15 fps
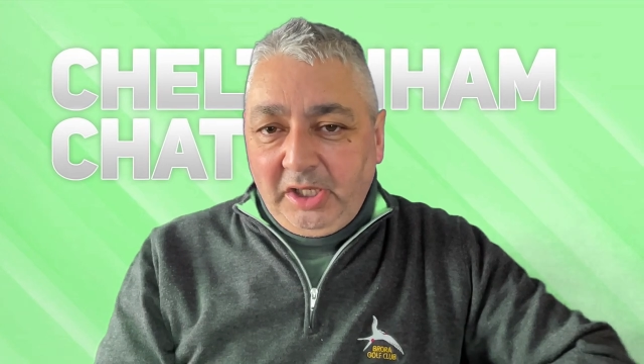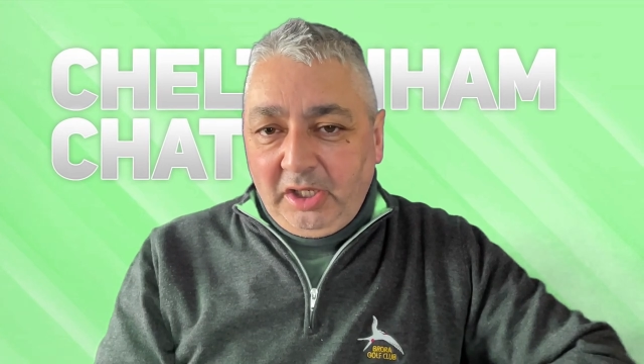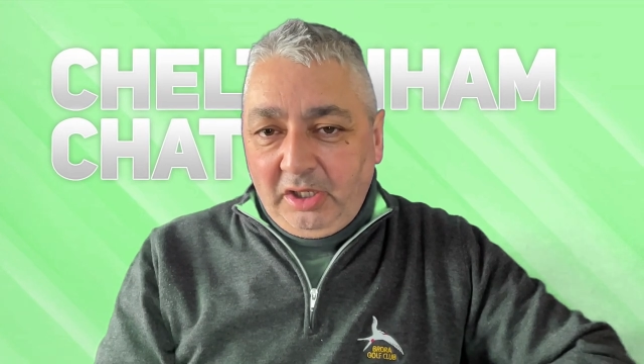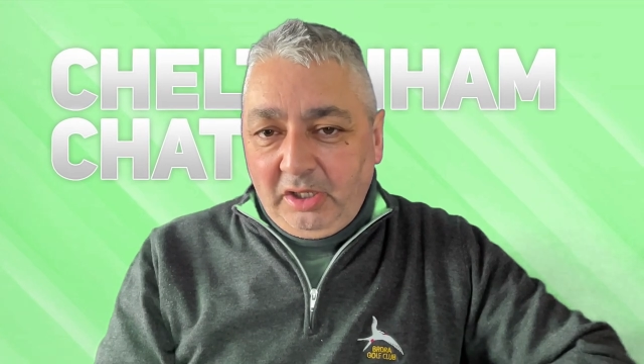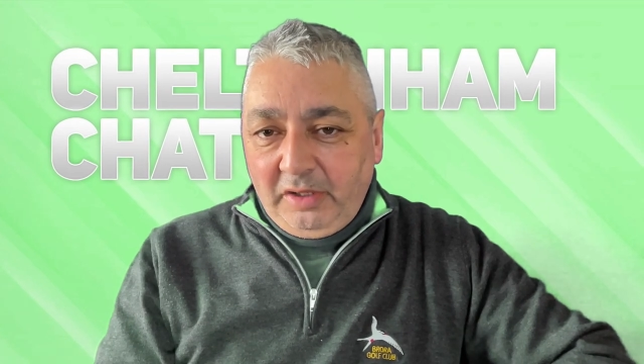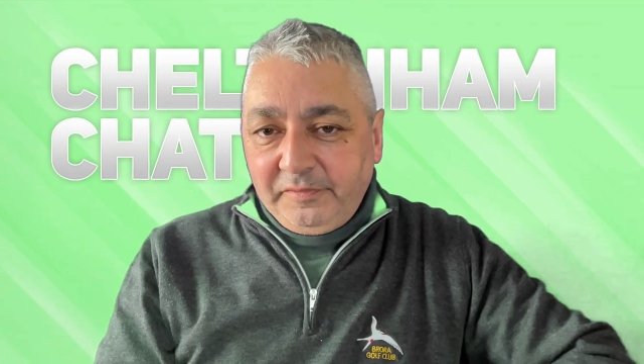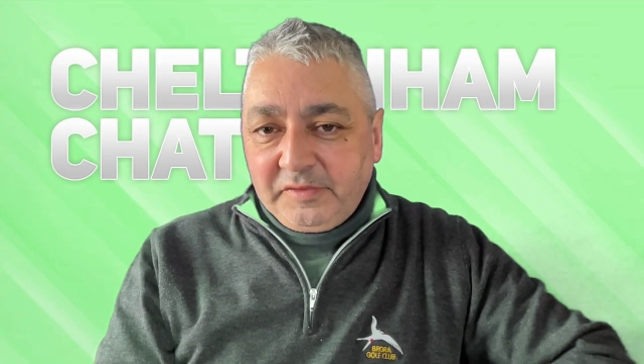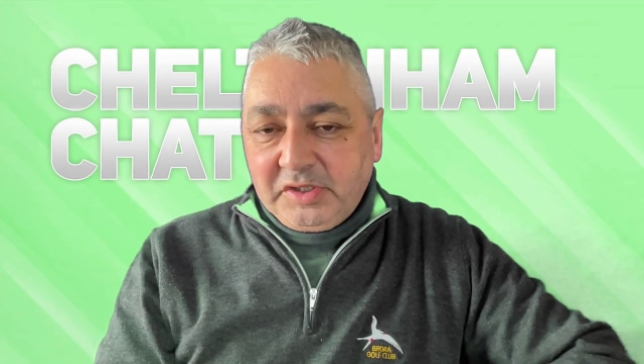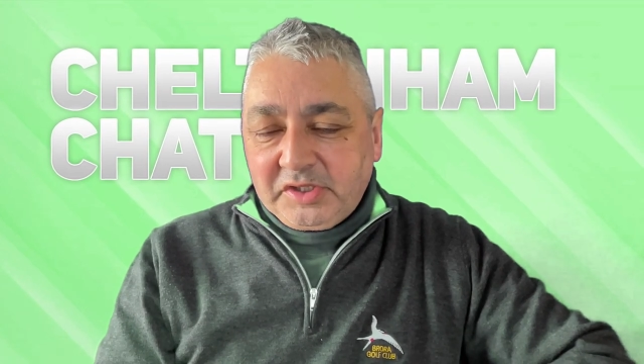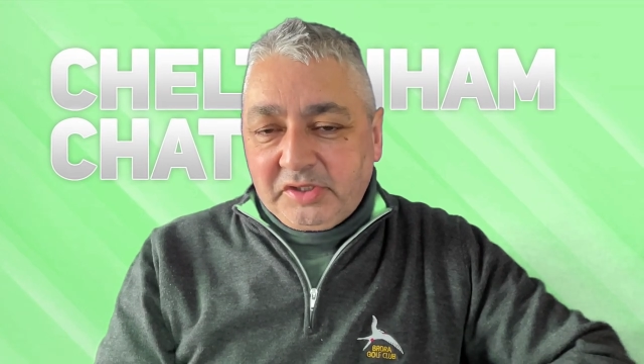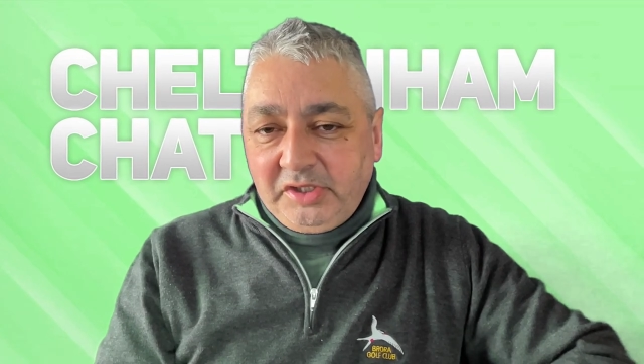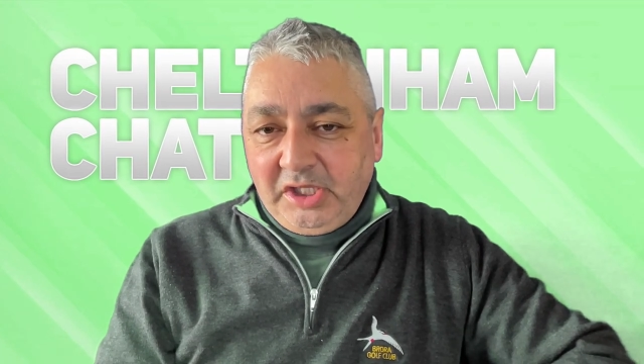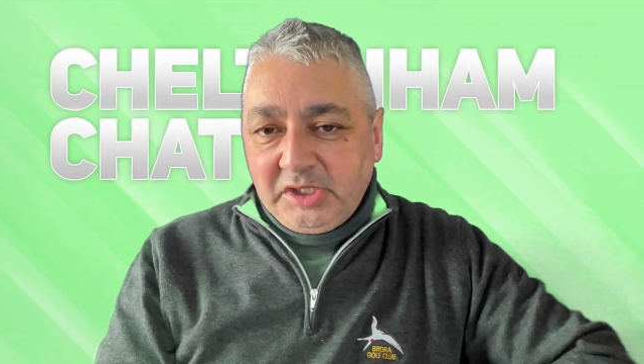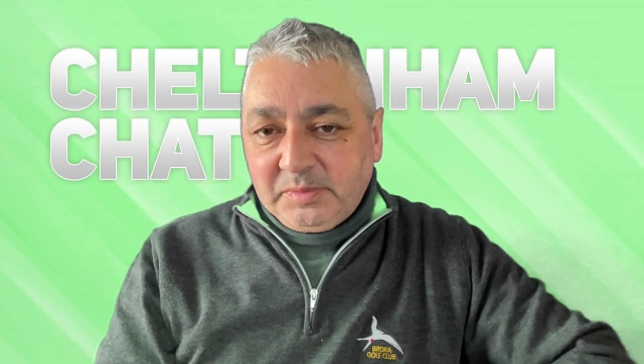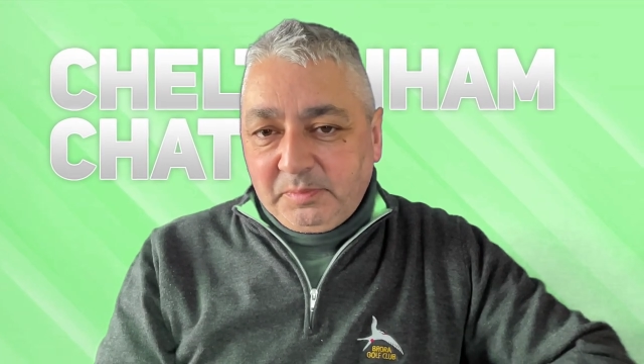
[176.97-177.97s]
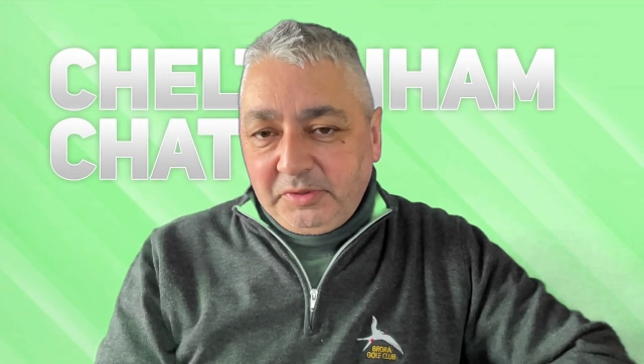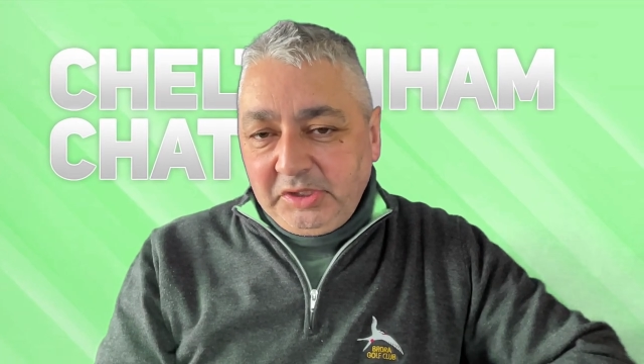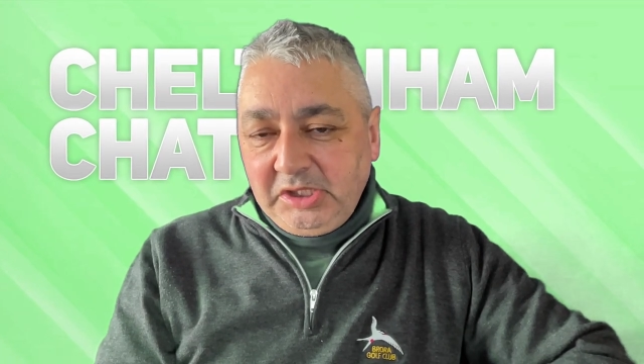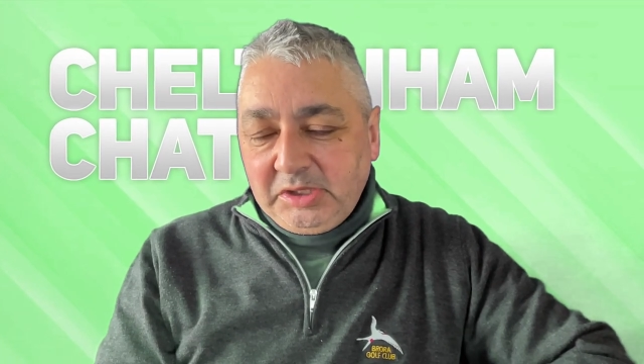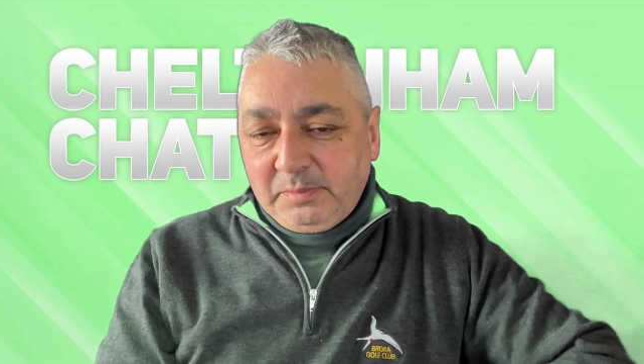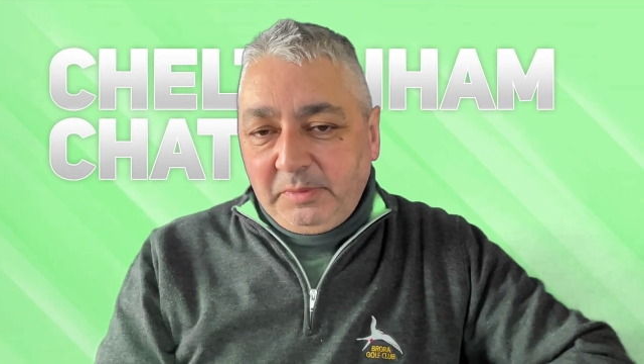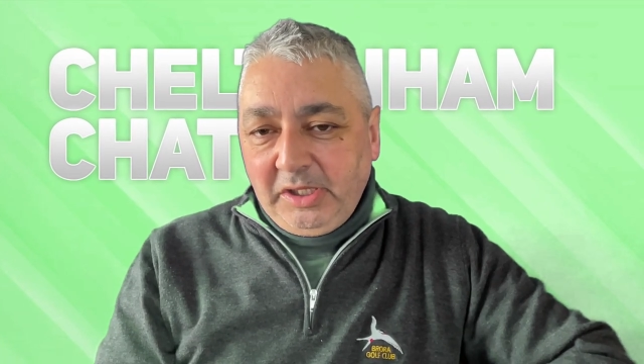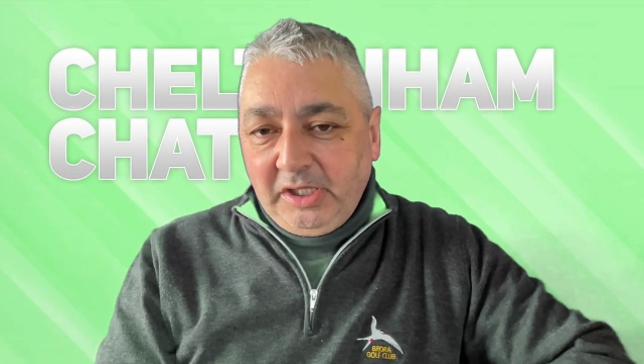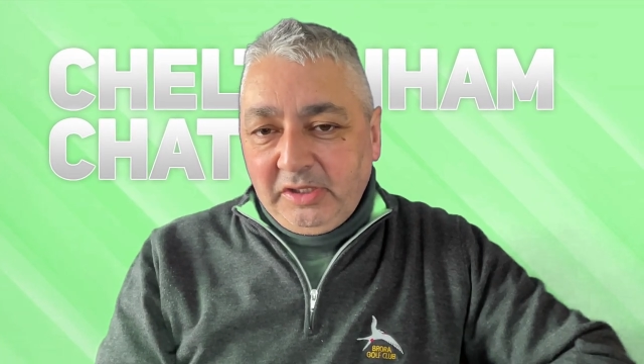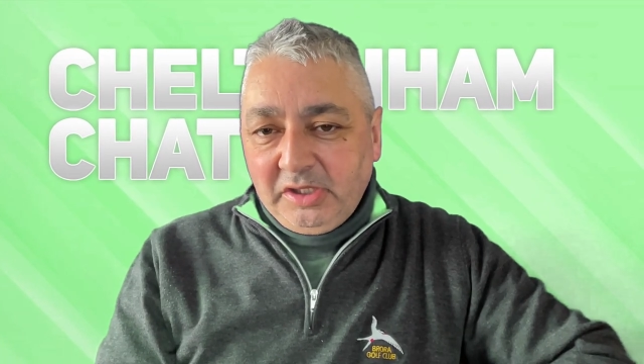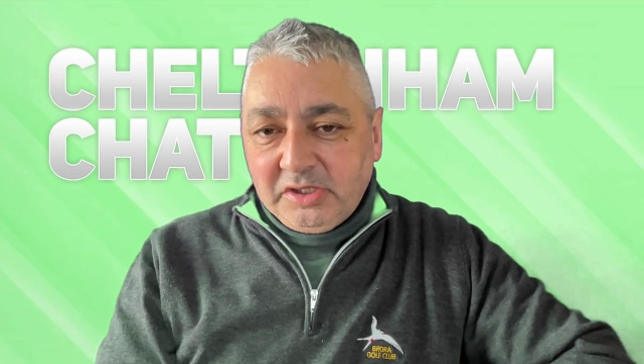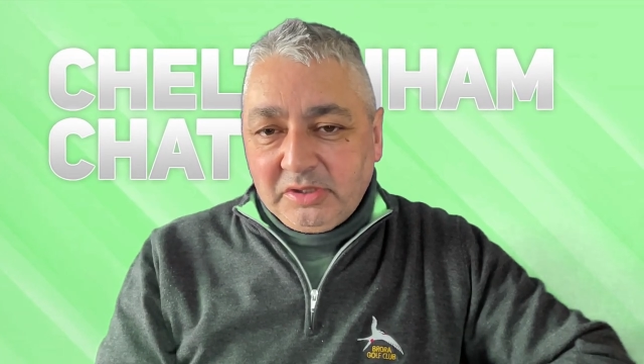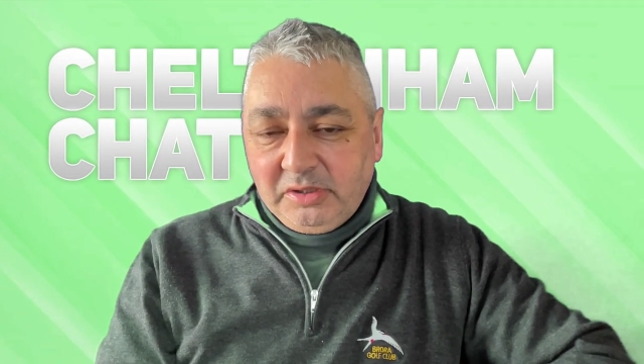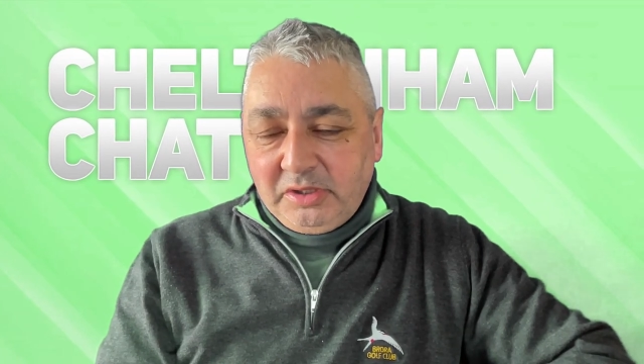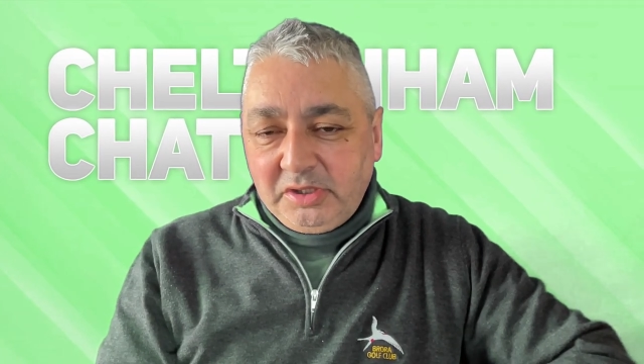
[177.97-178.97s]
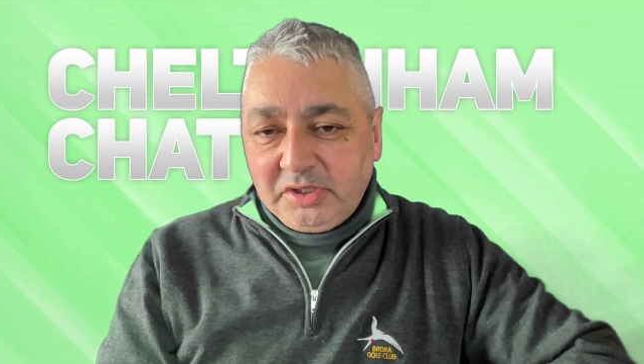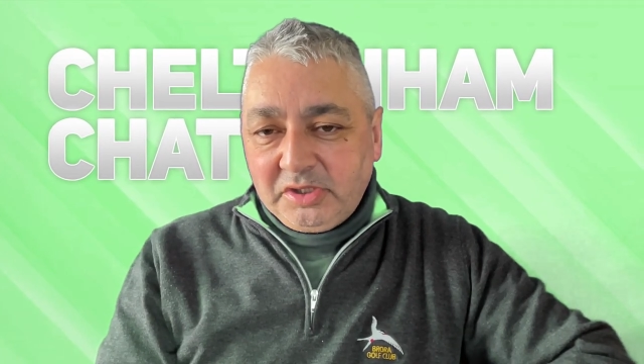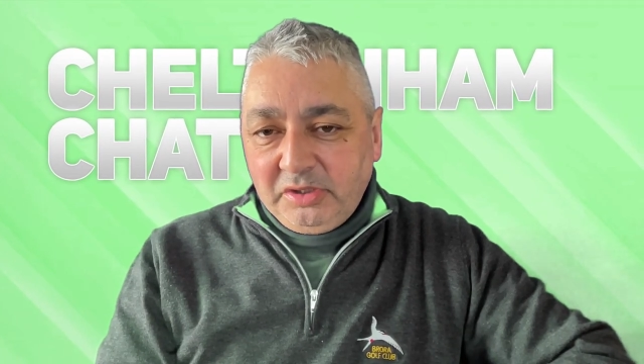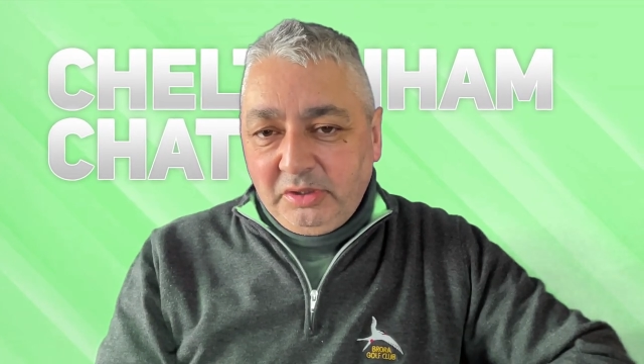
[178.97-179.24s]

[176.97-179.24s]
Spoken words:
I have to stress, please bet this horse,